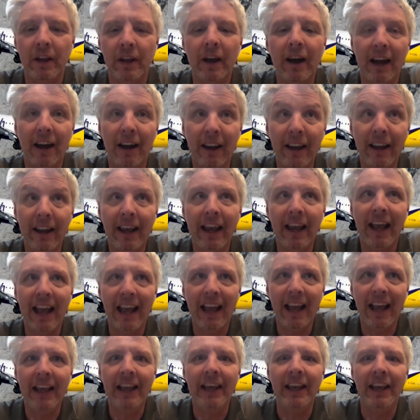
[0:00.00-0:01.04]

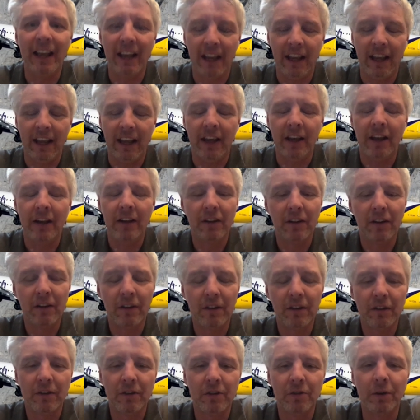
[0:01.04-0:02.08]
IAE
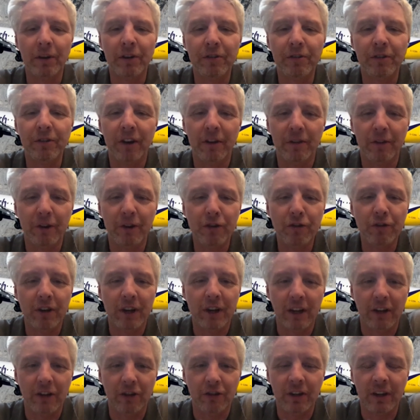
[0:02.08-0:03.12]
2500
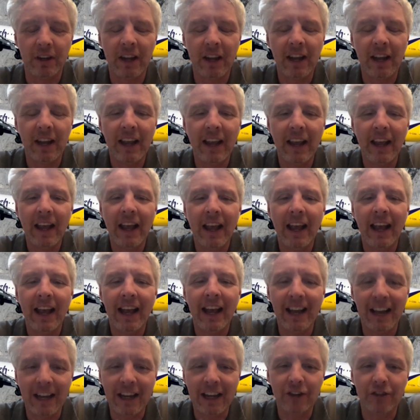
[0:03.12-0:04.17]
engine,
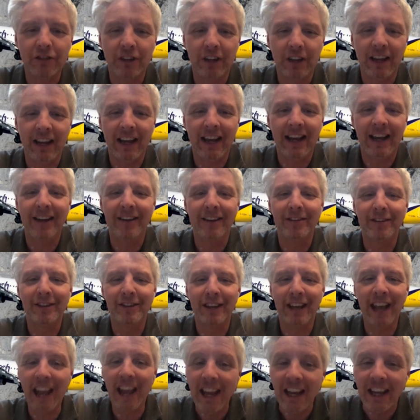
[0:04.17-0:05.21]
actually has
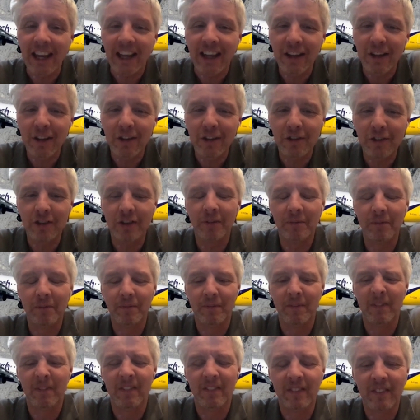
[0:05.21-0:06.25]
keys
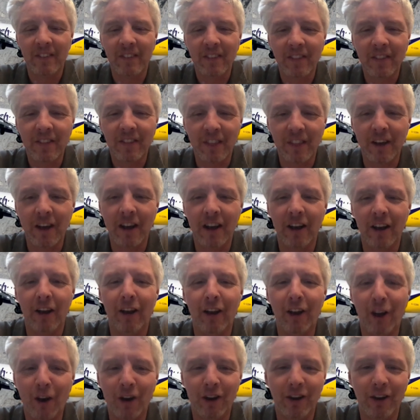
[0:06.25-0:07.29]
that
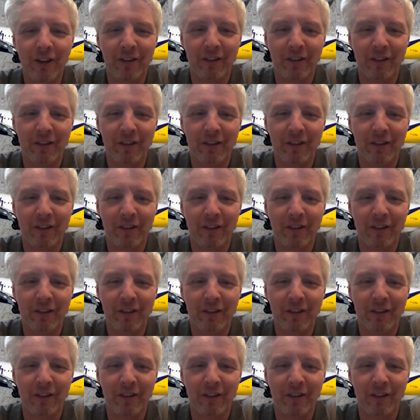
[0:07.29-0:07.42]
lock the